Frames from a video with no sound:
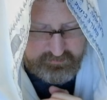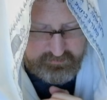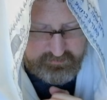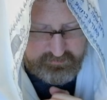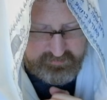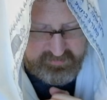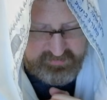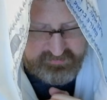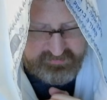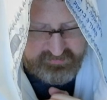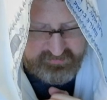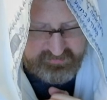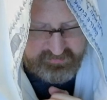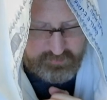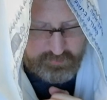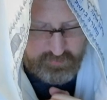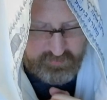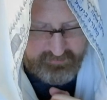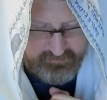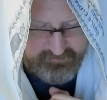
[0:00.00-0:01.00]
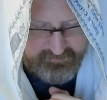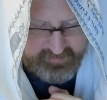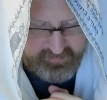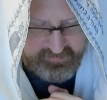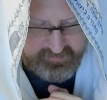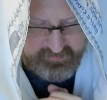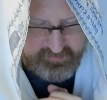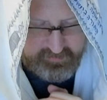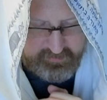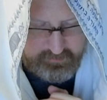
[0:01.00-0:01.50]
these things will
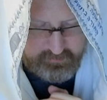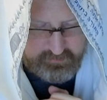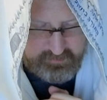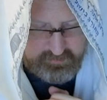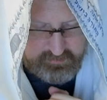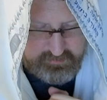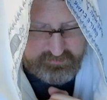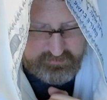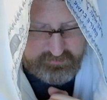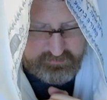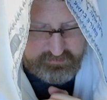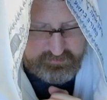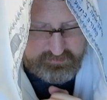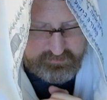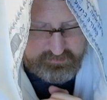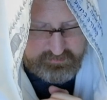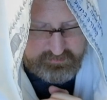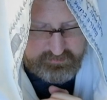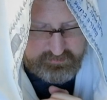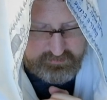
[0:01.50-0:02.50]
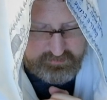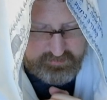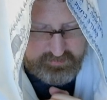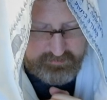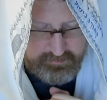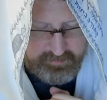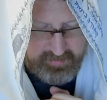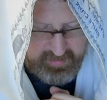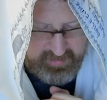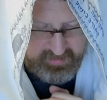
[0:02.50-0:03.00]
affect them in a
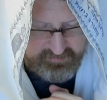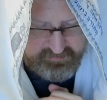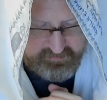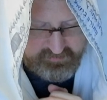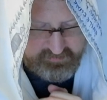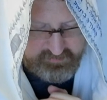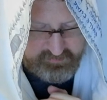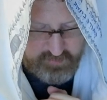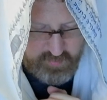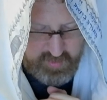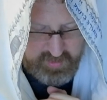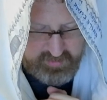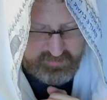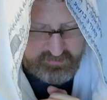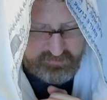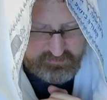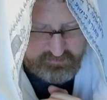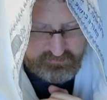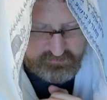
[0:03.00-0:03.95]
positive way.